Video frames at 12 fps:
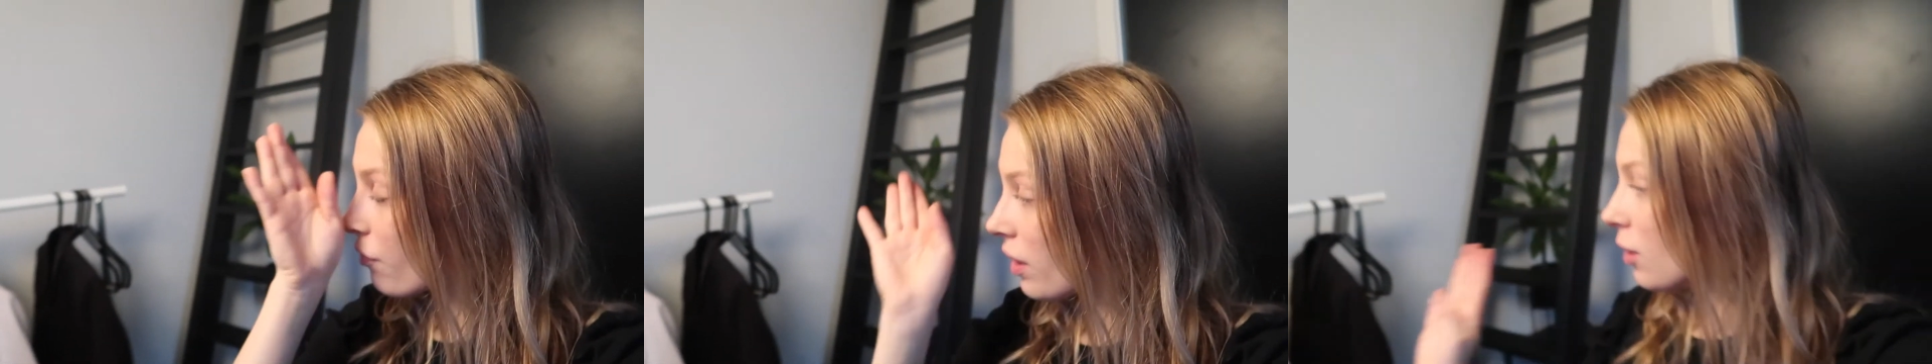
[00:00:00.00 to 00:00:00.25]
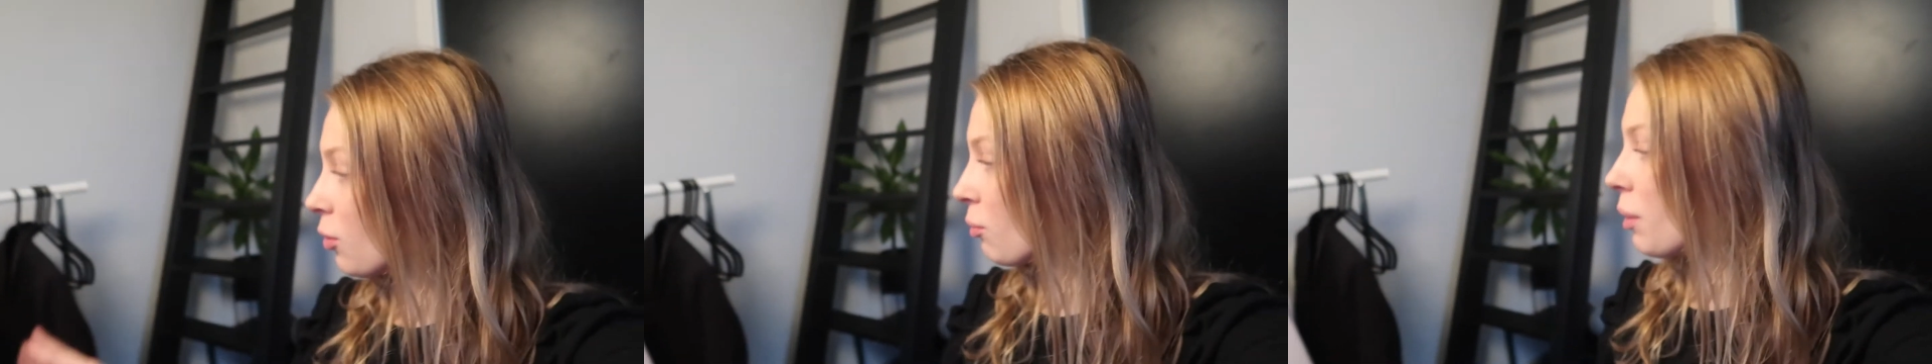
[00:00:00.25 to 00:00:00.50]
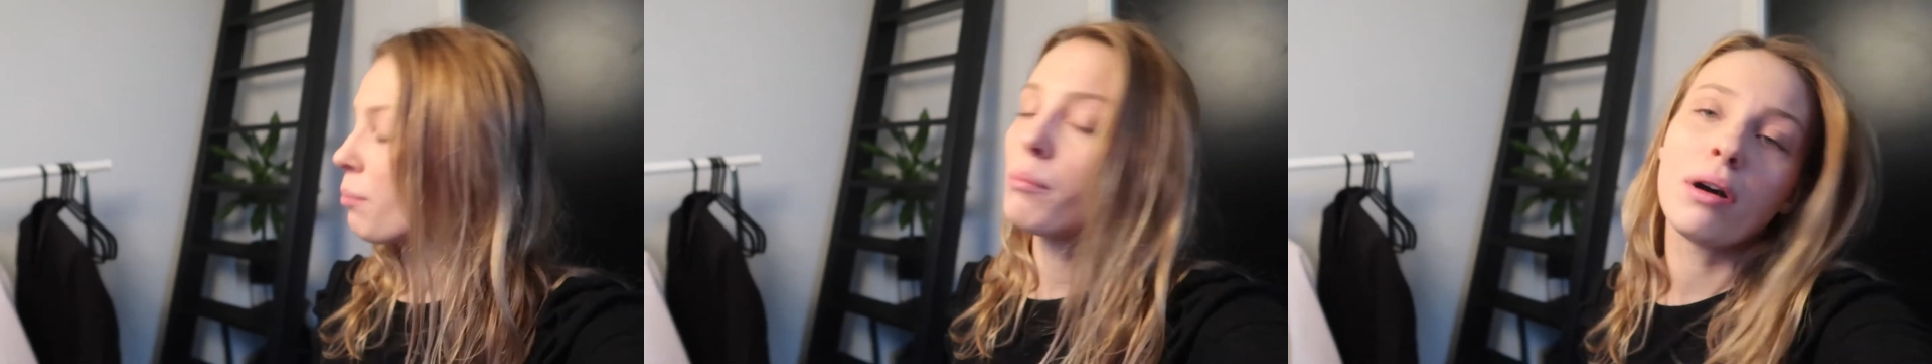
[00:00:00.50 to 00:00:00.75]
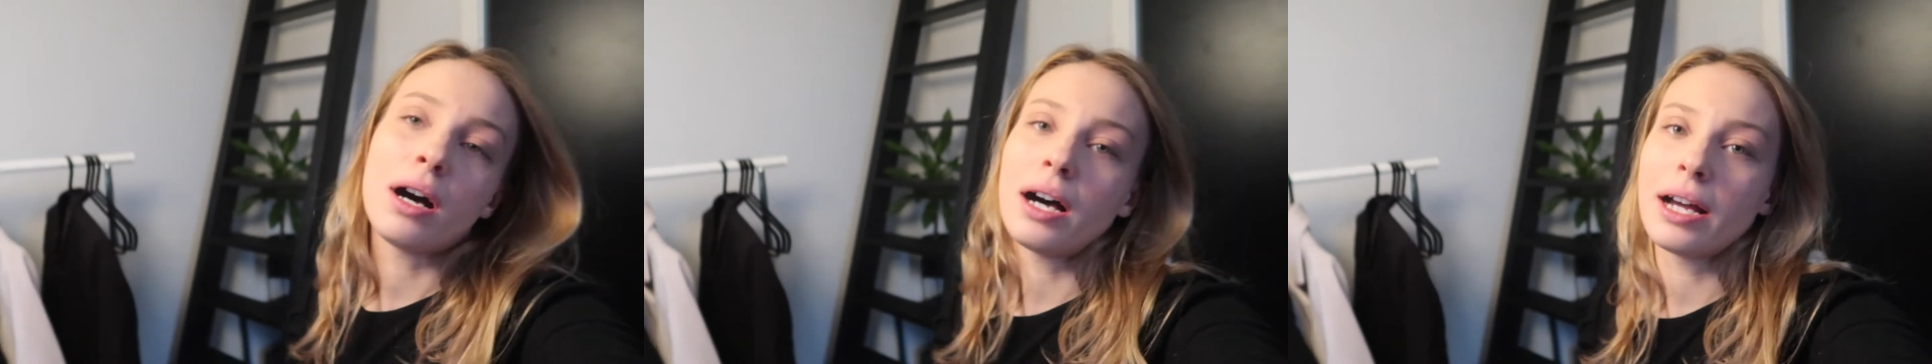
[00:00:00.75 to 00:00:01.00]
film
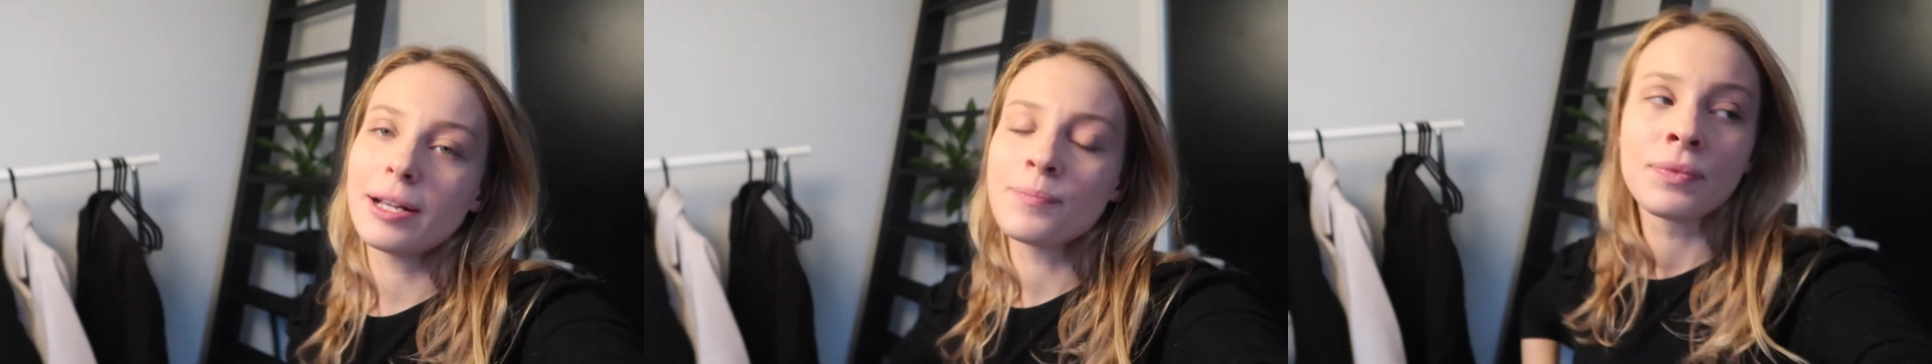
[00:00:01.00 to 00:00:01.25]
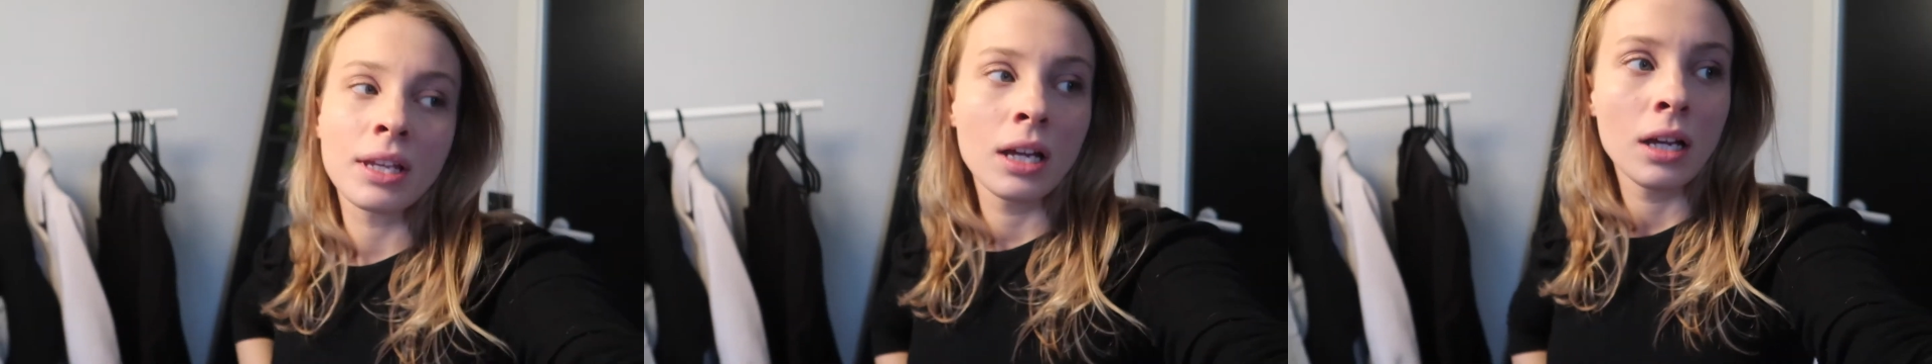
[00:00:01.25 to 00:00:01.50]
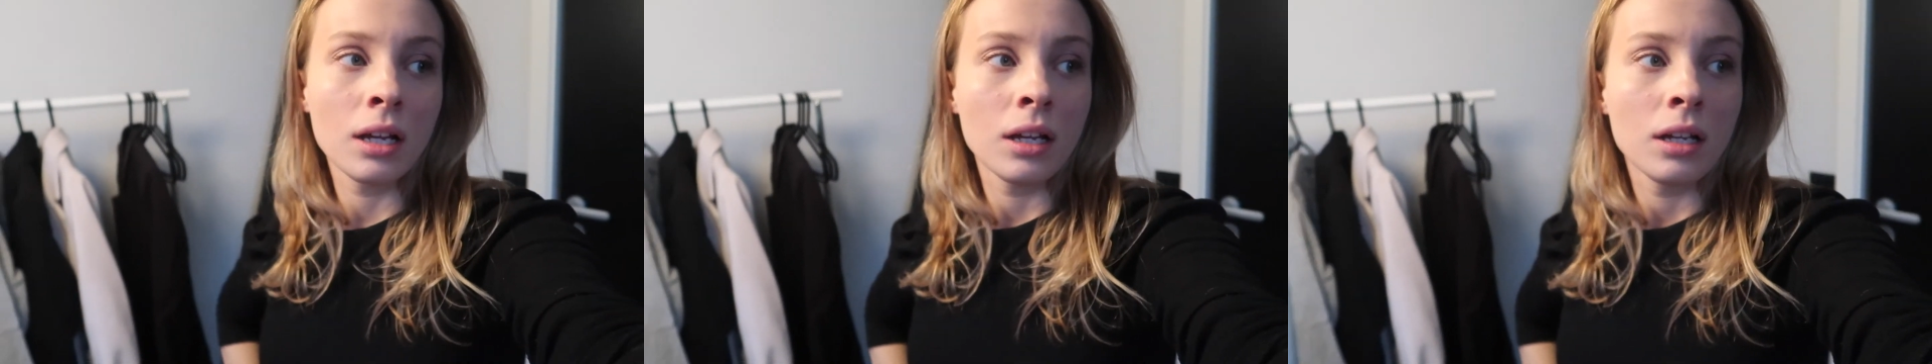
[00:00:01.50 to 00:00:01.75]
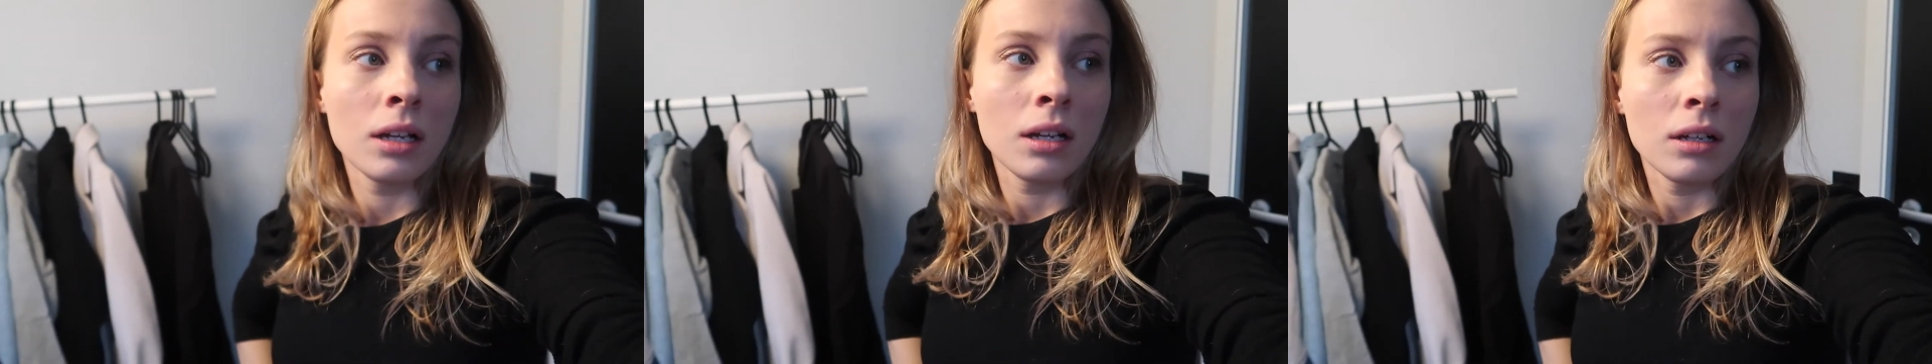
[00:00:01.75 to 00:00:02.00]
my
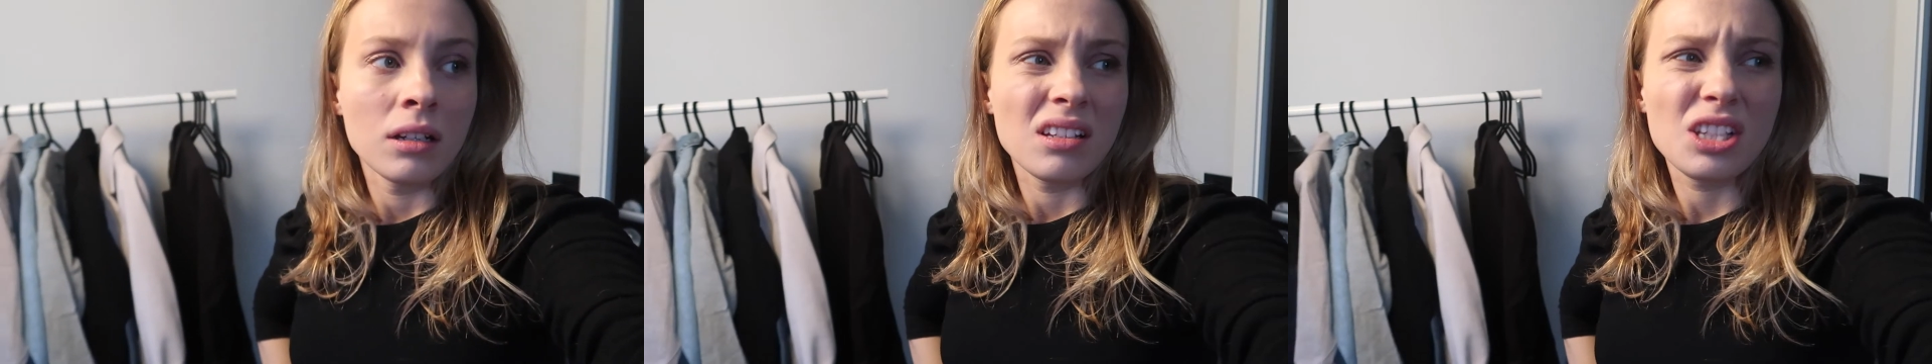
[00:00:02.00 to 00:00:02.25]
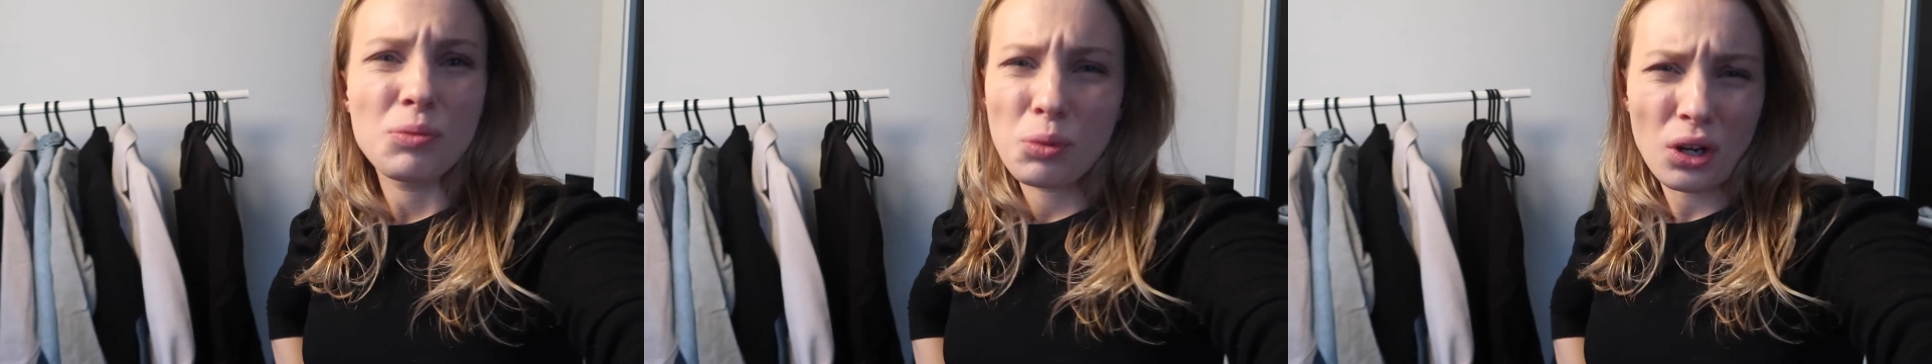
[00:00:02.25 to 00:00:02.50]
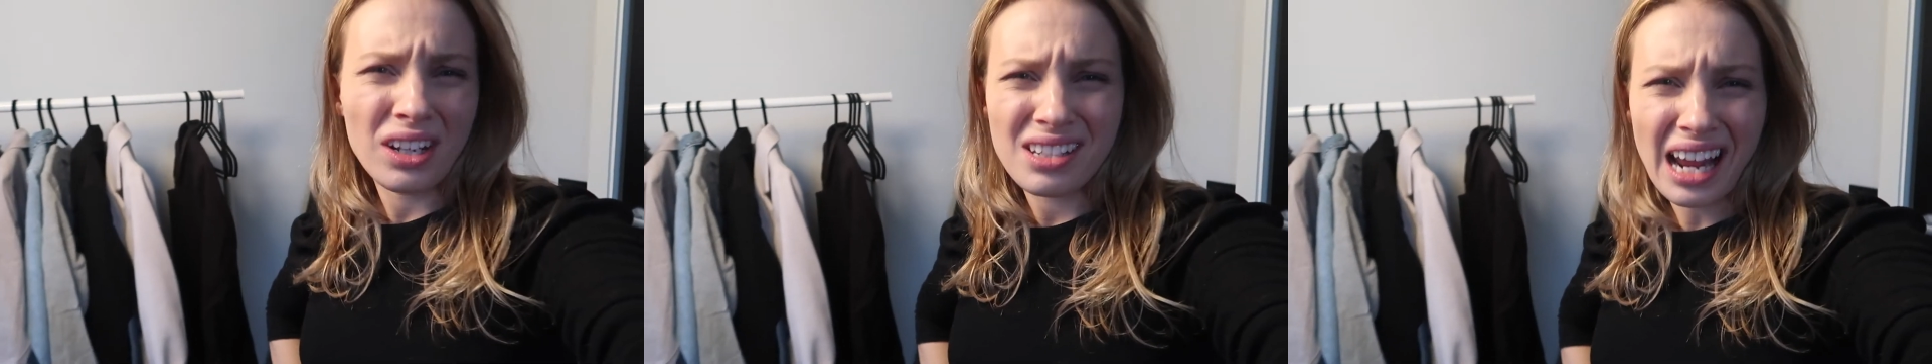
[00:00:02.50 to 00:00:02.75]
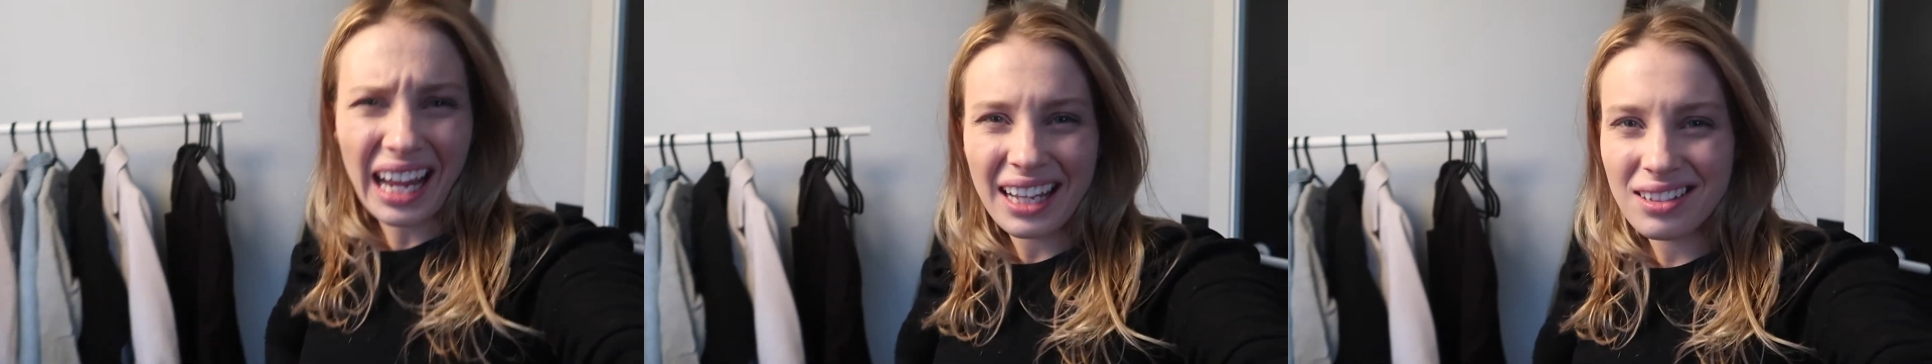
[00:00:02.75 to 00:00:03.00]
spring
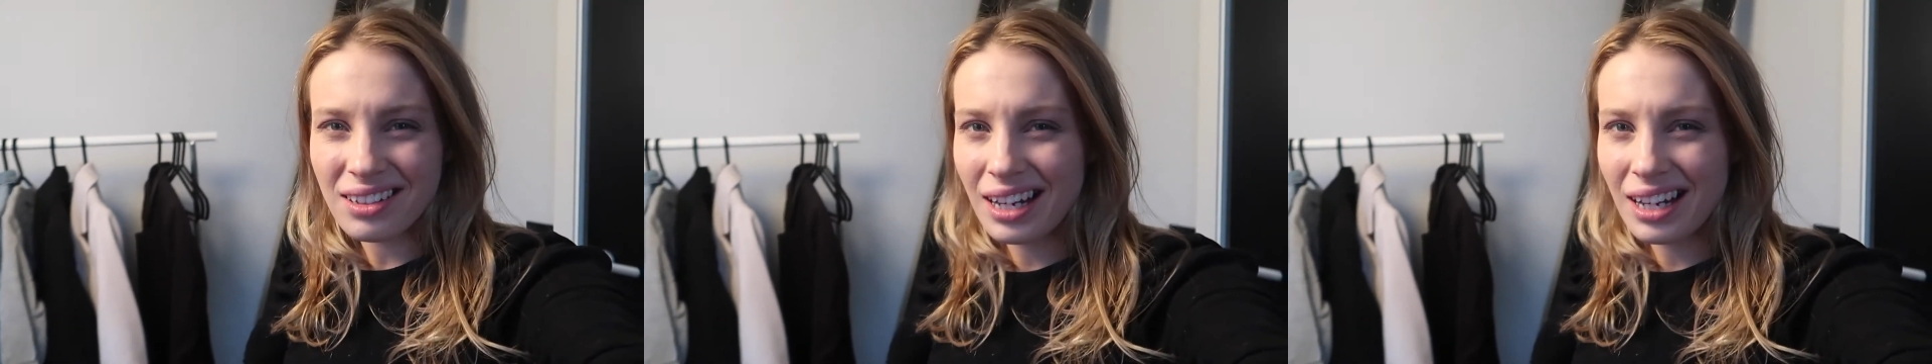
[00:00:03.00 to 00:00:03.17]
jackets